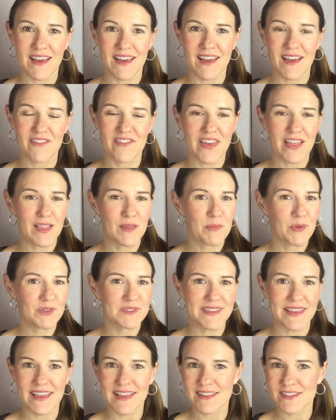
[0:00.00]
available
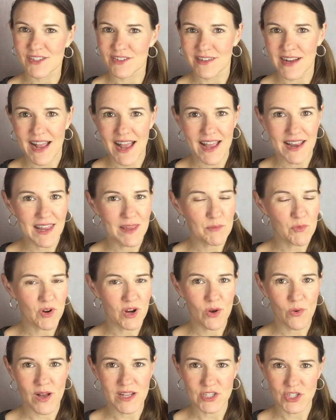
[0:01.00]
to answer any more
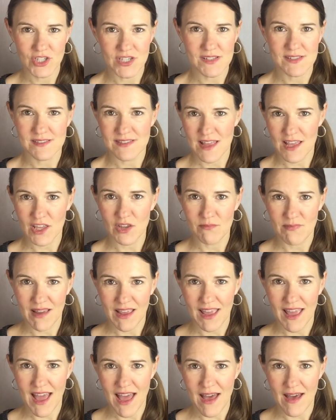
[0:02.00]
questions that you
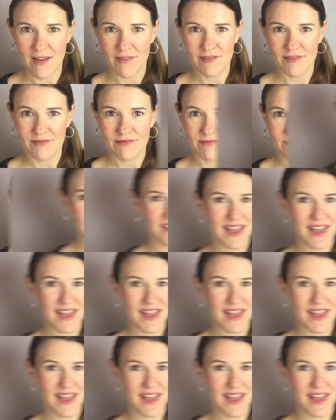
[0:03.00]
might have.